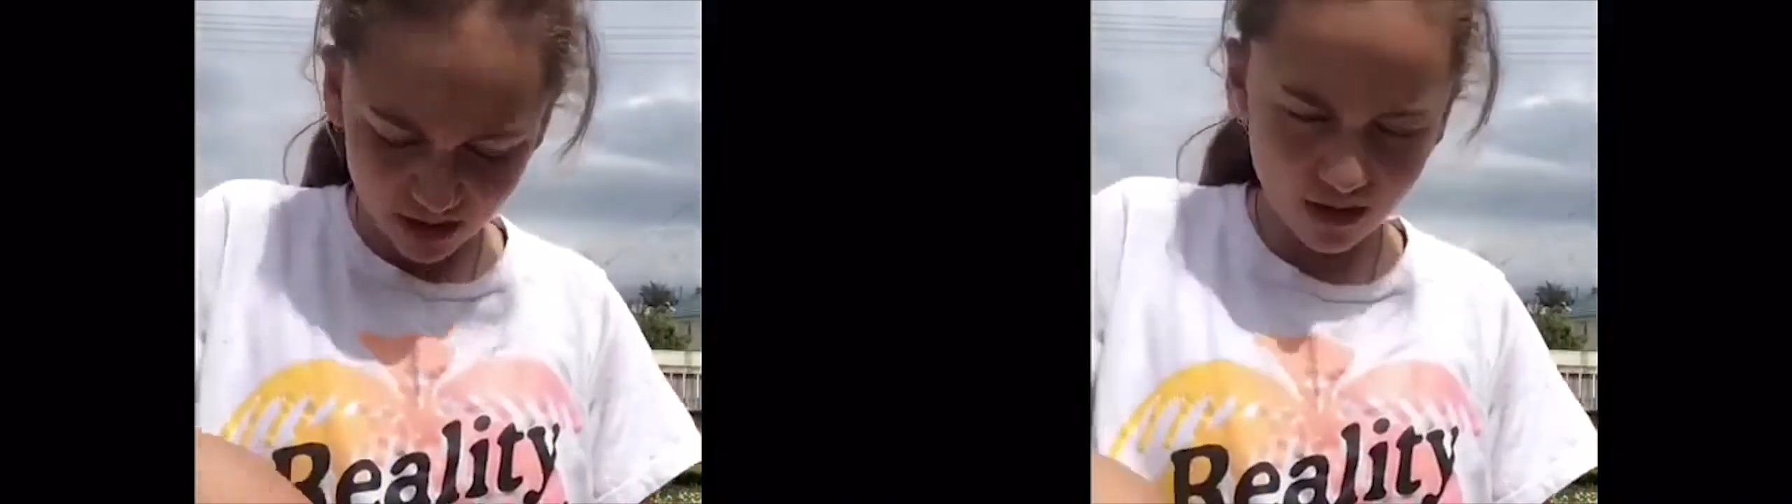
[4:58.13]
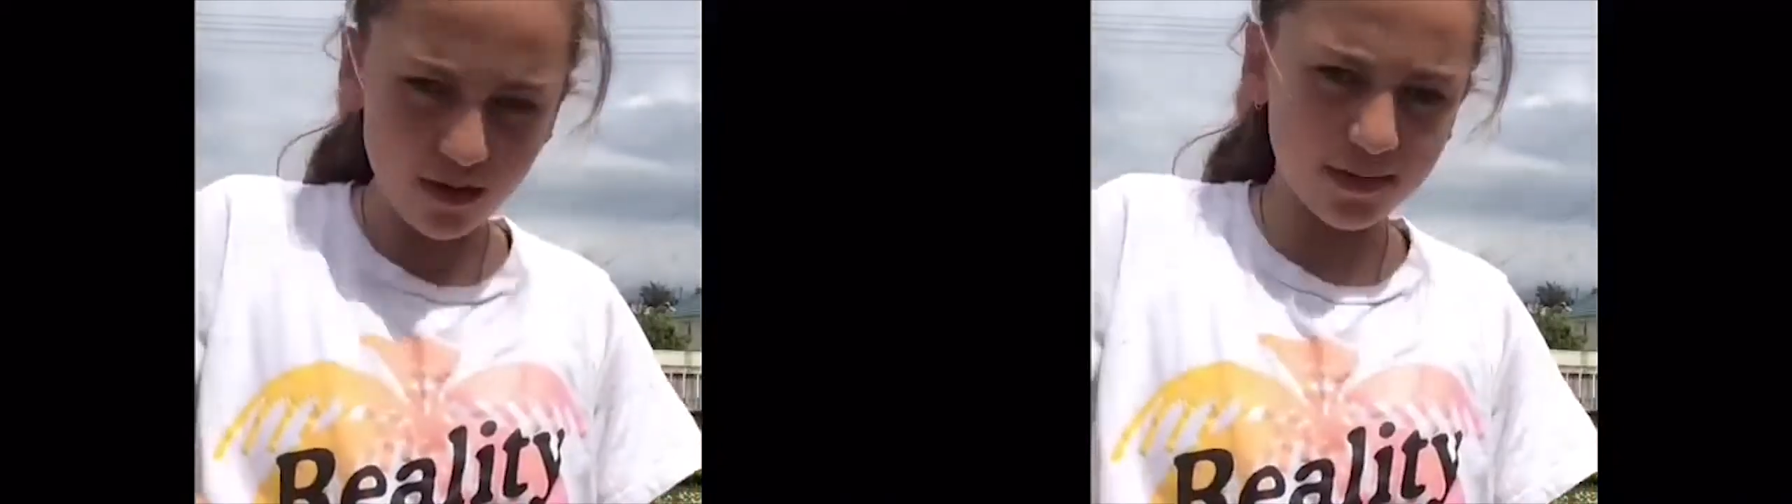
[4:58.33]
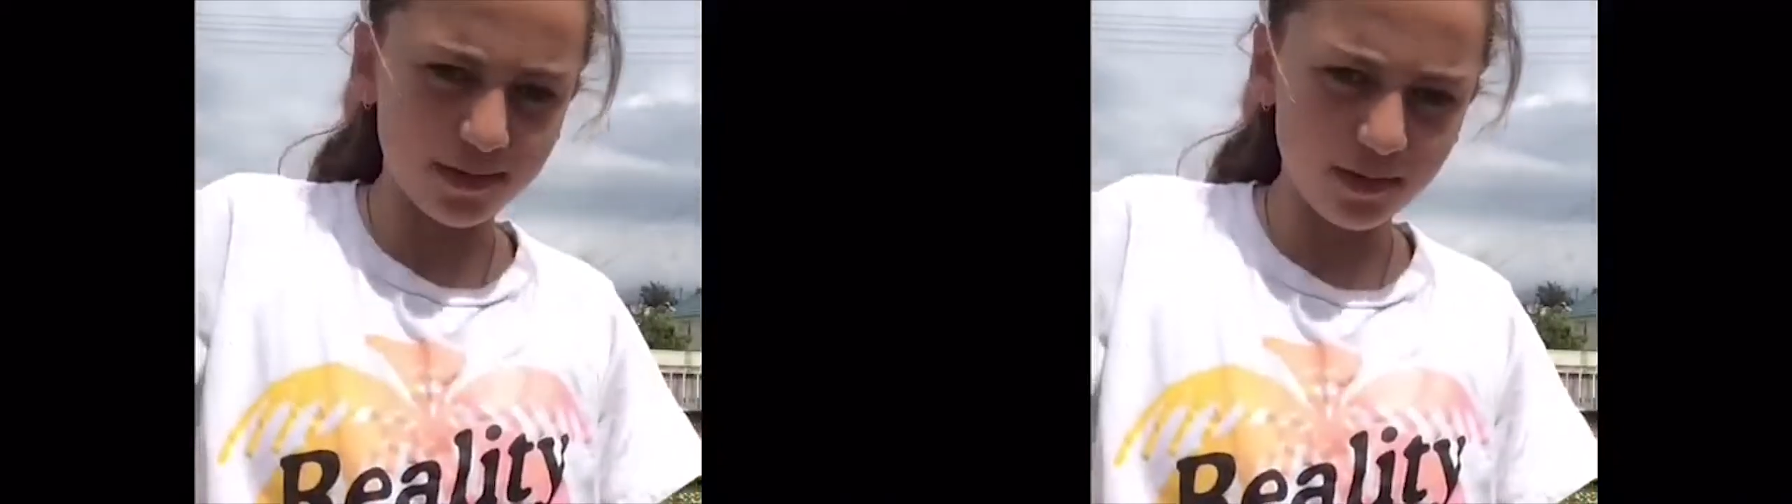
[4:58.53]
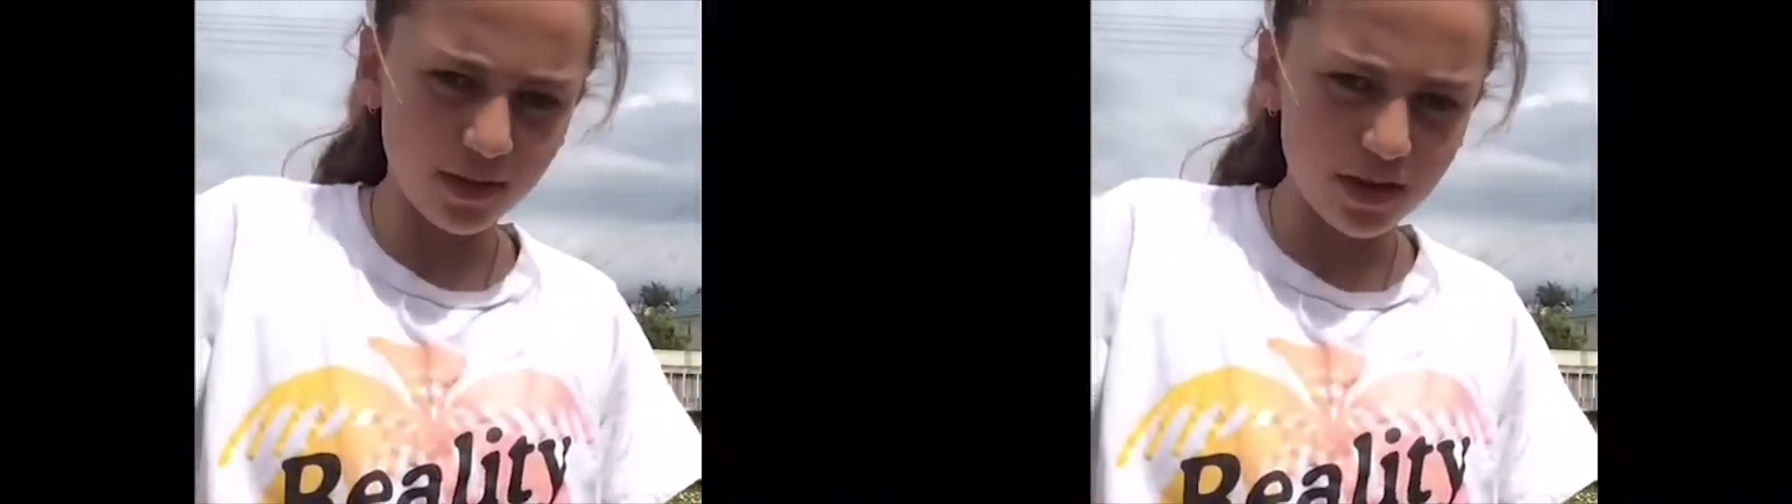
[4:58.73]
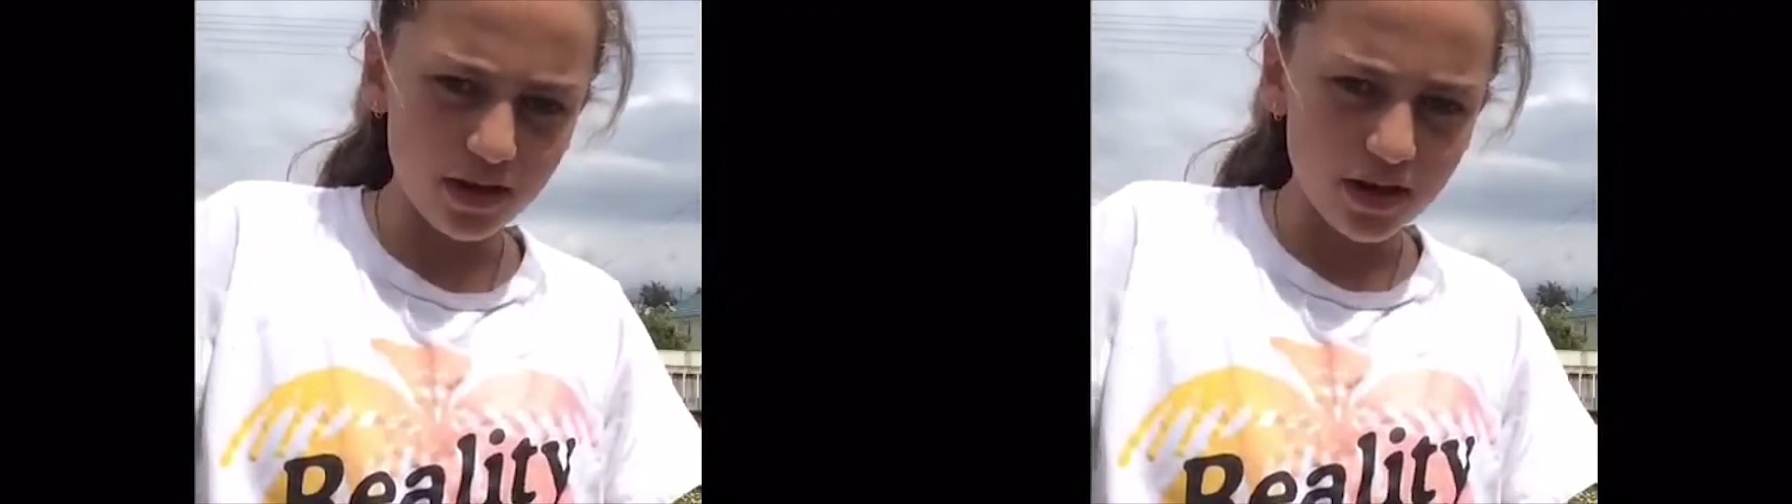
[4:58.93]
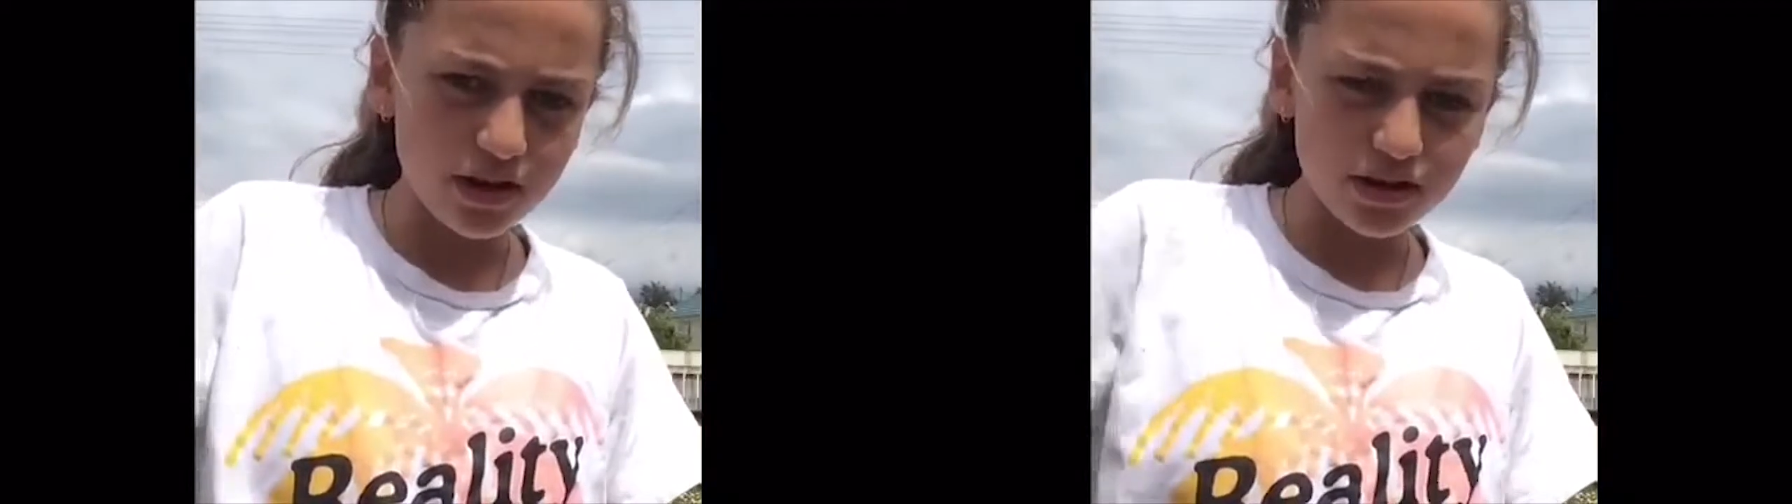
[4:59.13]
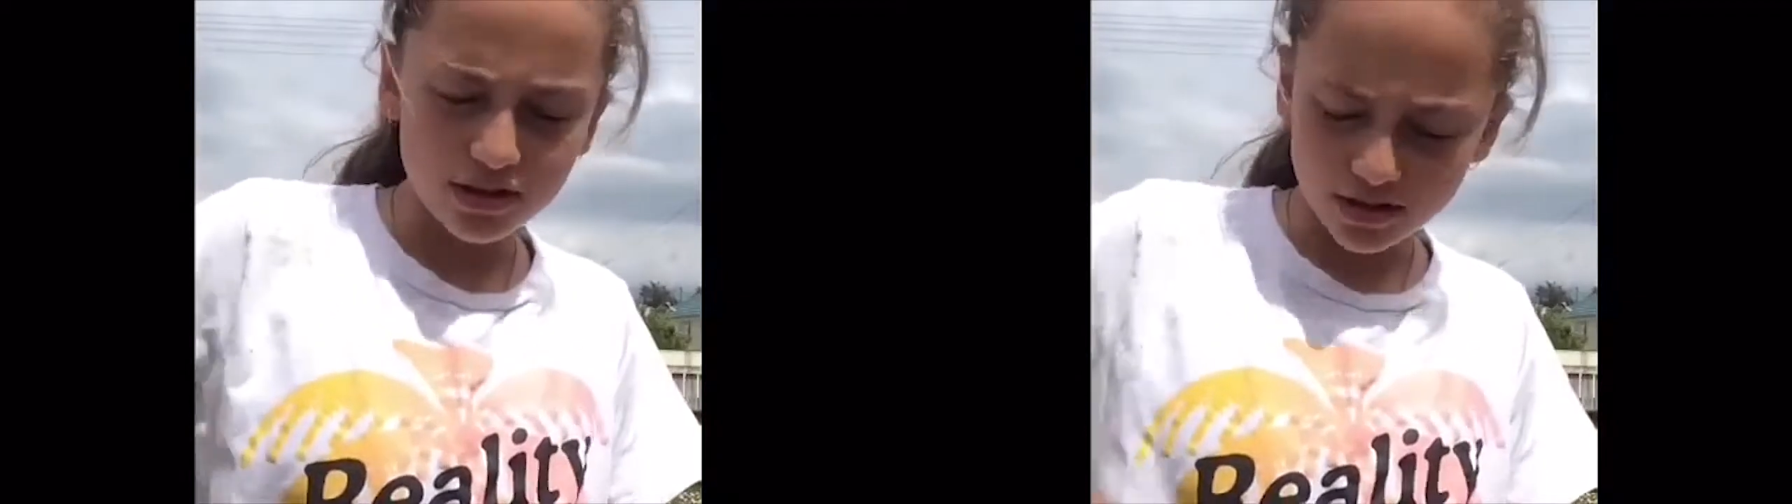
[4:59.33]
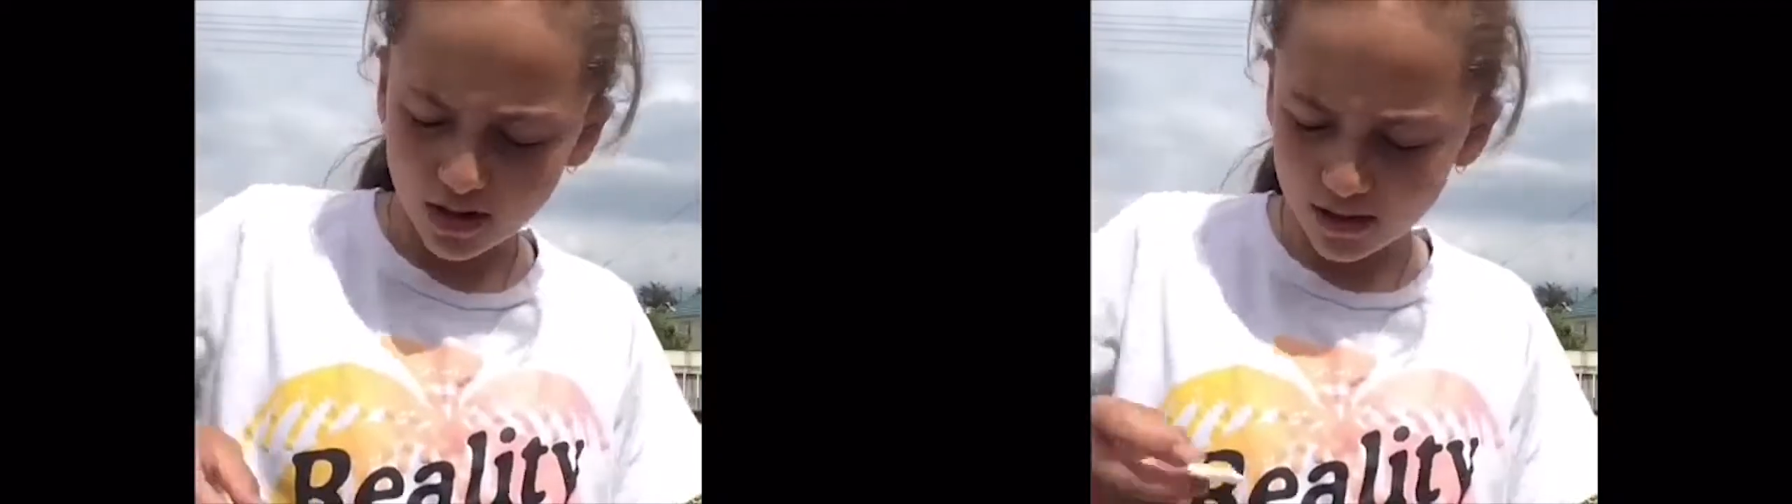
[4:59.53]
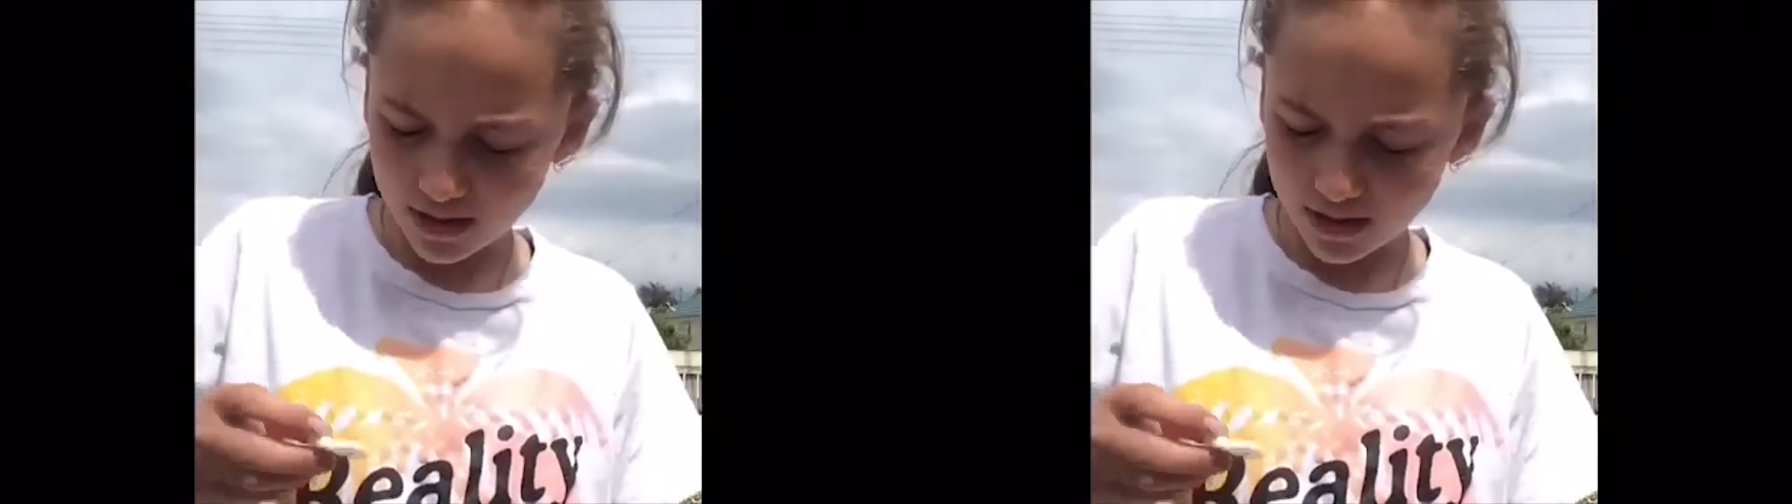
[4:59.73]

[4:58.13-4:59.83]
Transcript: I go. So